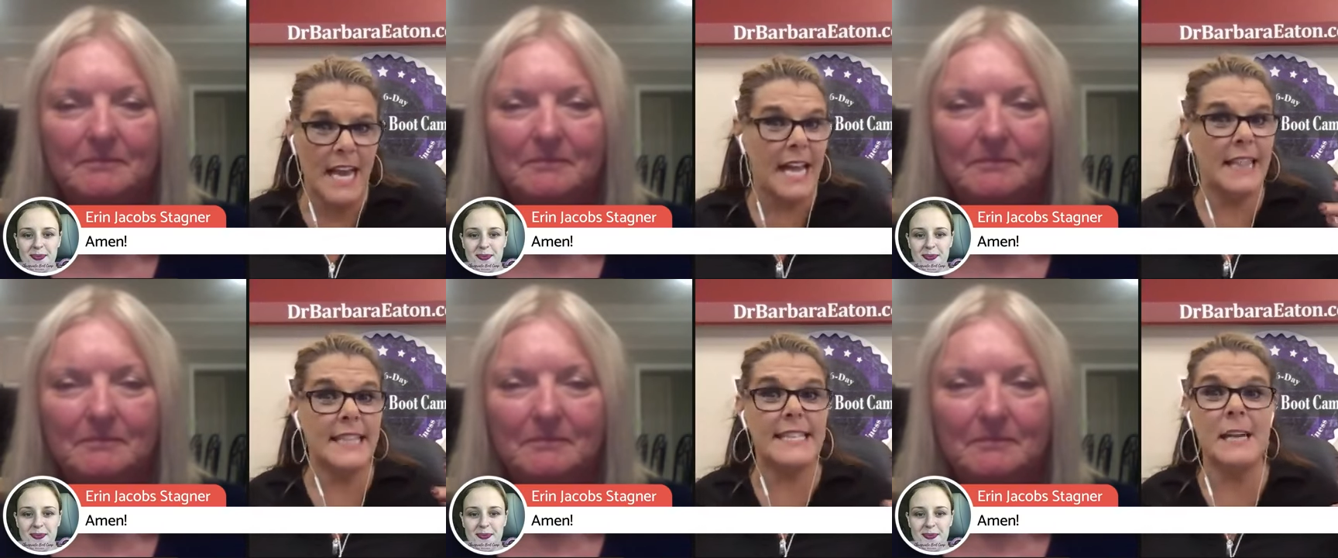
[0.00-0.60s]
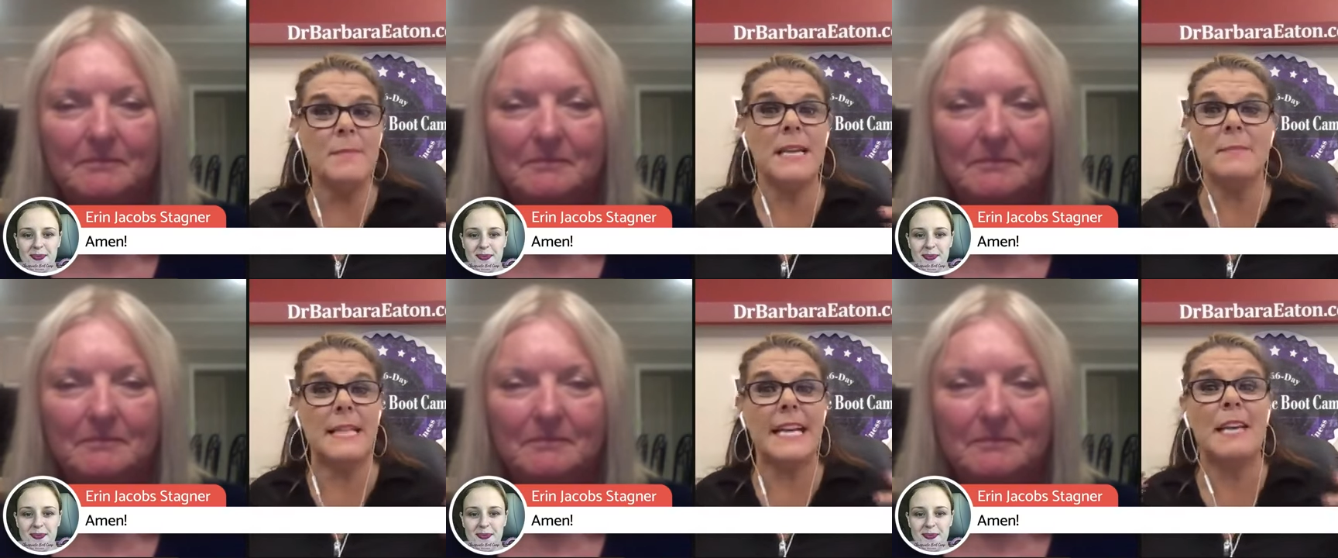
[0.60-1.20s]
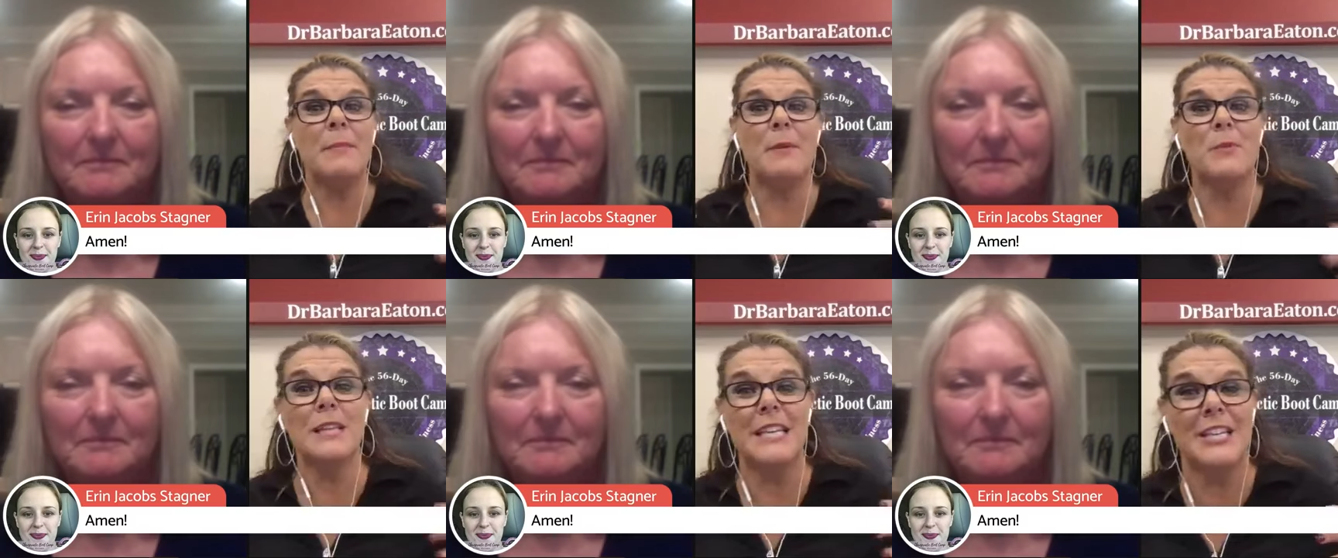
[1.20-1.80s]
Speaker 1: And sometimes that can be
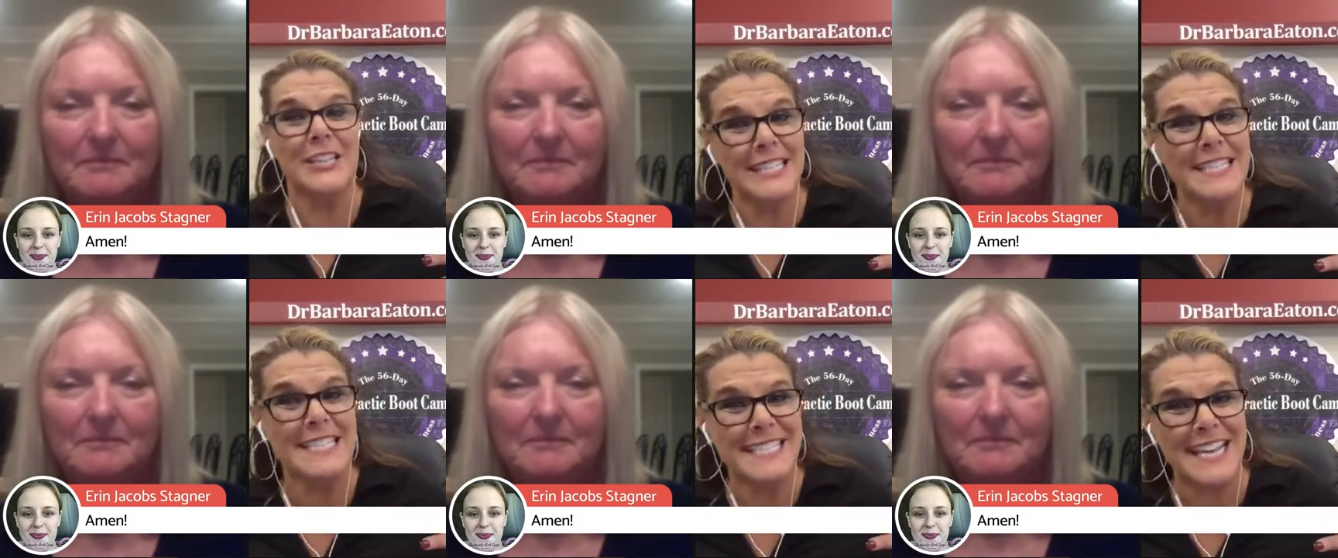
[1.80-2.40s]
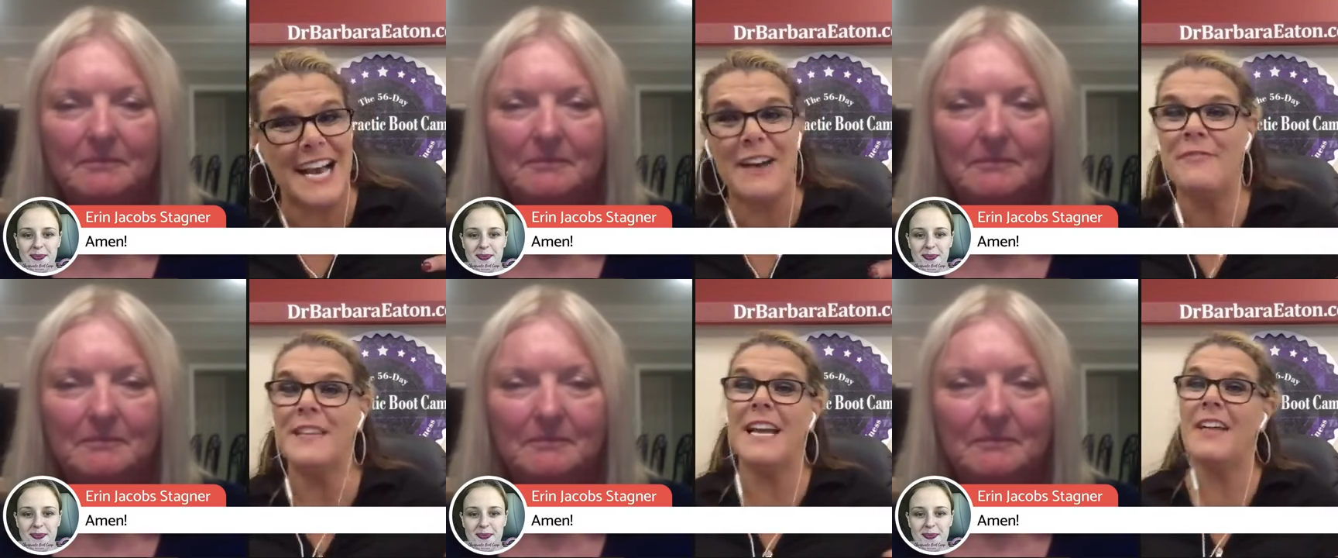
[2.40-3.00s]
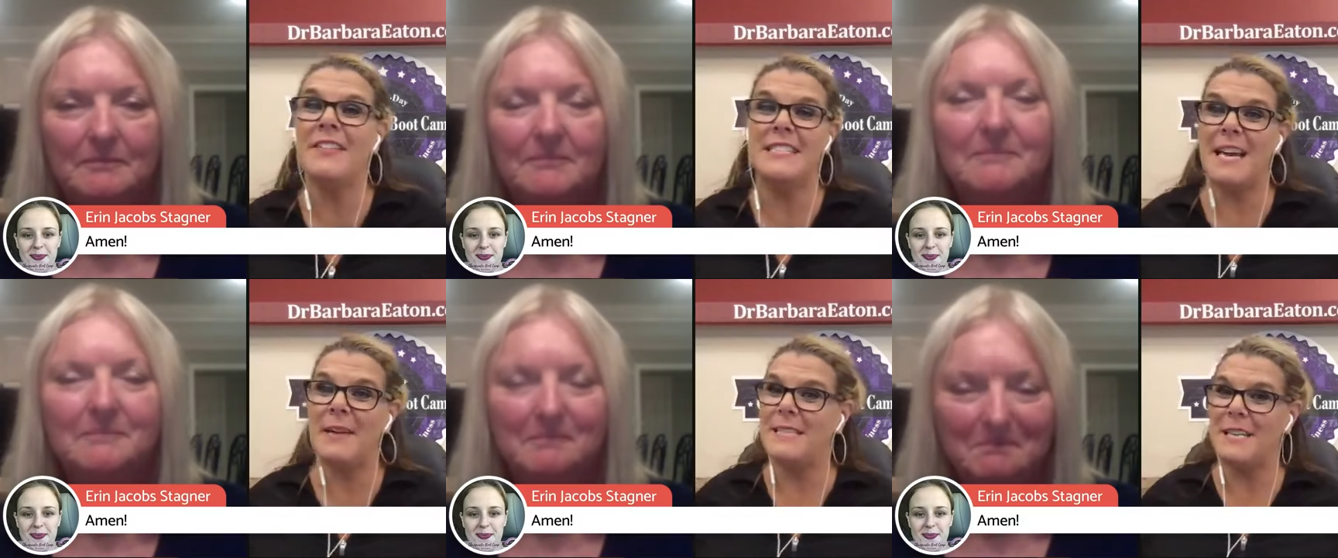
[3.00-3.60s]
really good stuff, and other
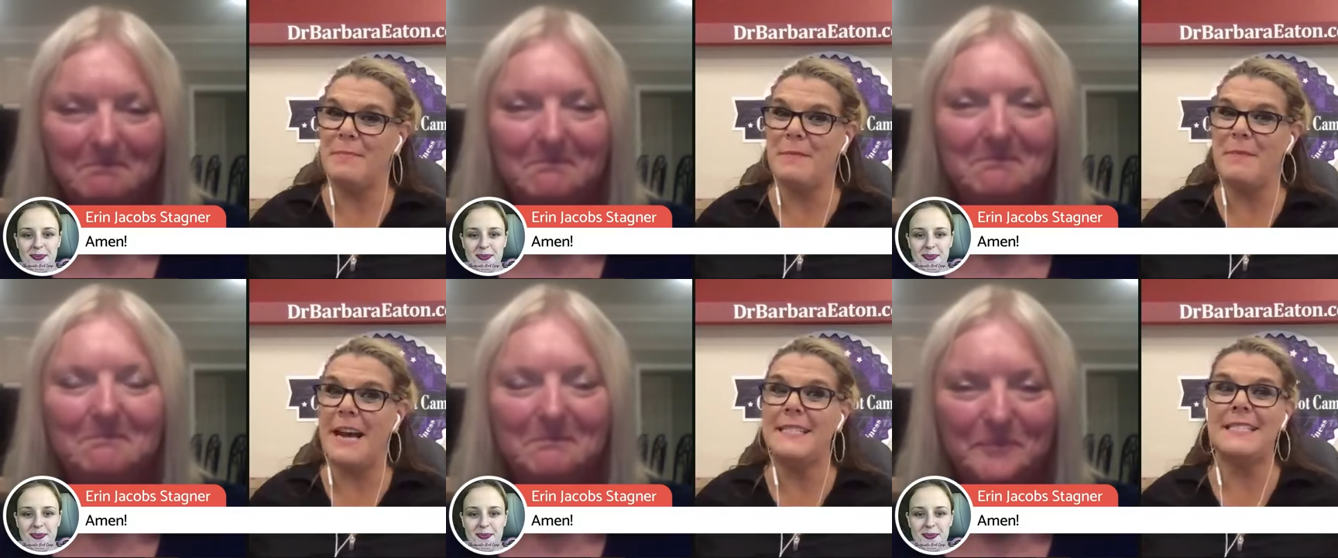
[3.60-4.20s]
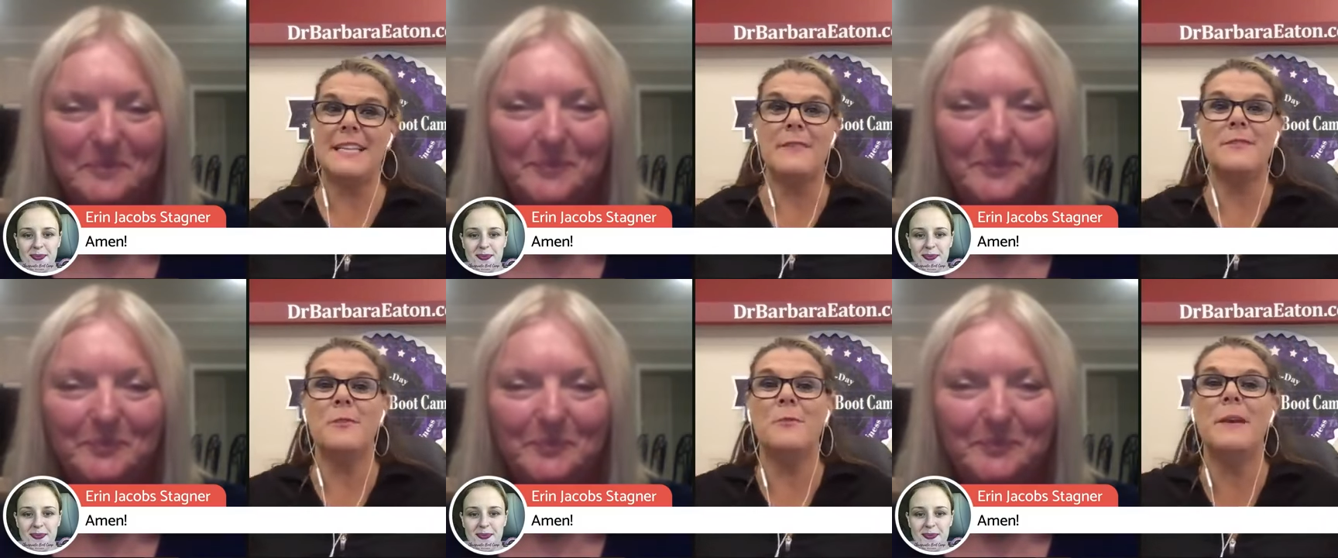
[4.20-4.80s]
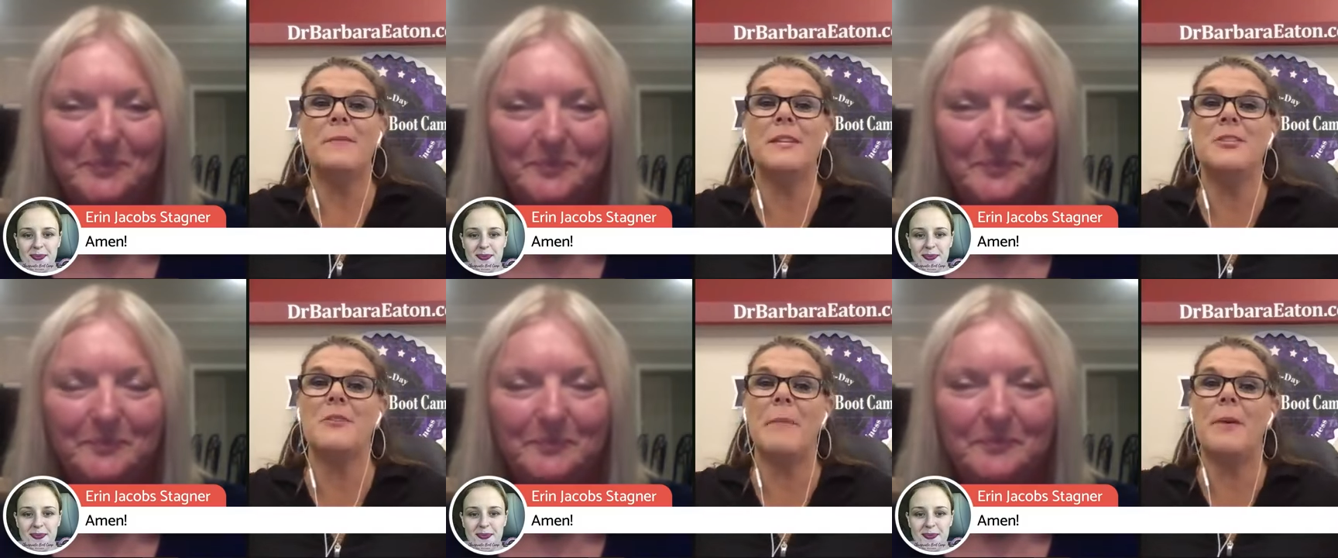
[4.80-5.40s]
times it can be bad stuff. So we want to
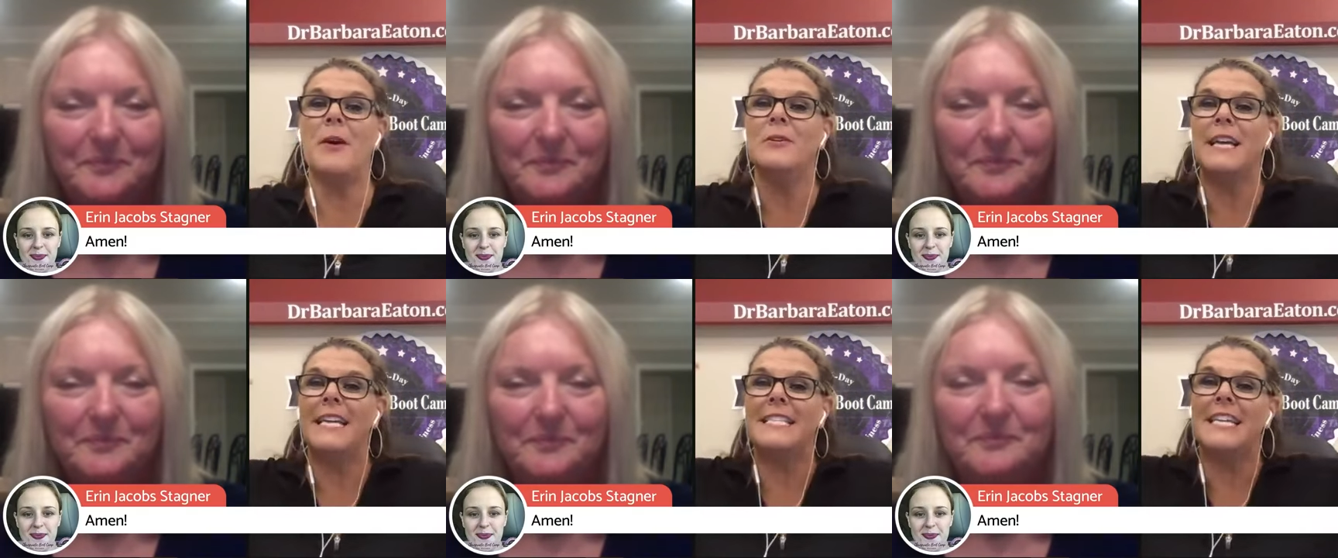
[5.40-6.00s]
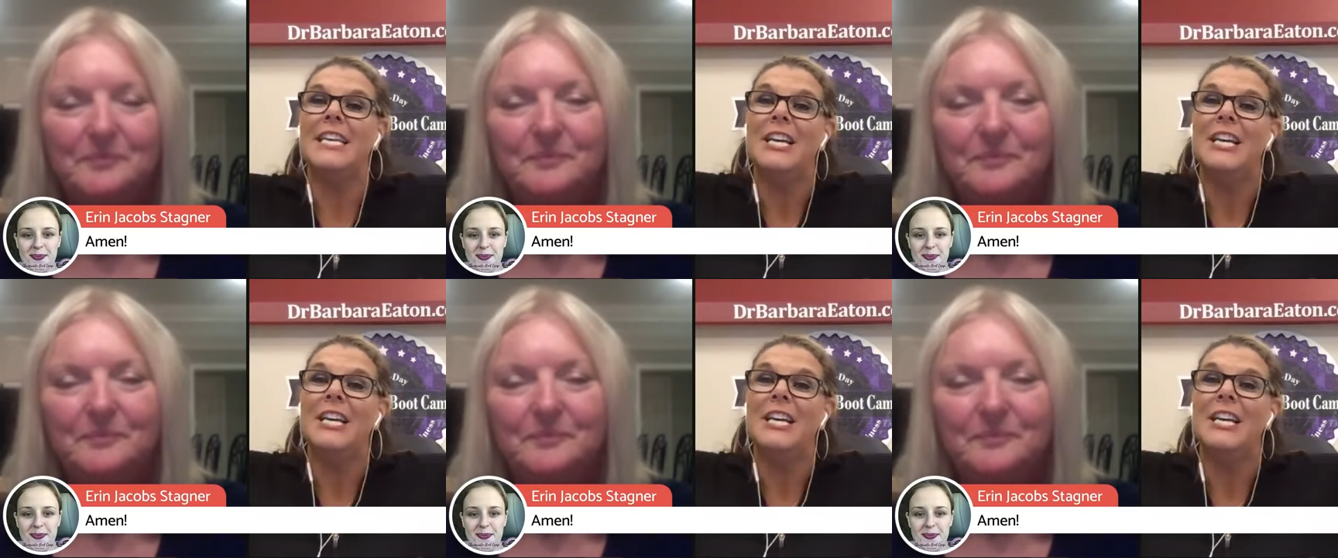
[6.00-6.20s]
drop all kinds of